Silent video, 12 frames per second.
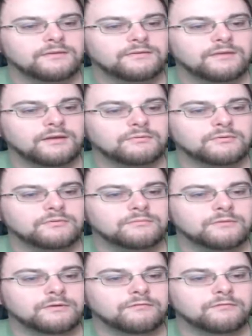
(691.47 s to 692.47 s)
that would
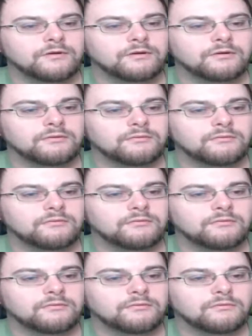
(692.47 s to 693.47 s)
be very
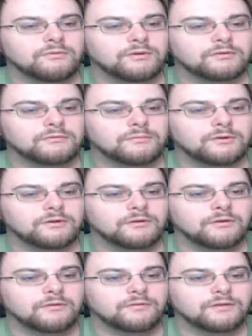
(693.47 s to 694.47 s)
well to be
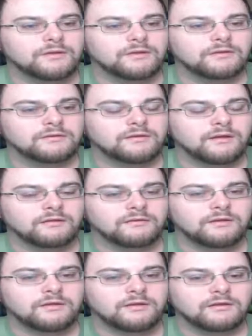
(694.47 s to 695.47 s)
called the hidden
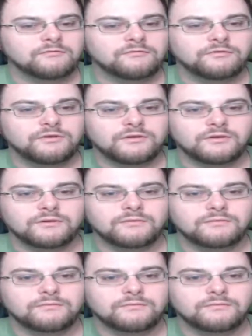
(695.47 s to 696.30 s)
technique of Chiyou.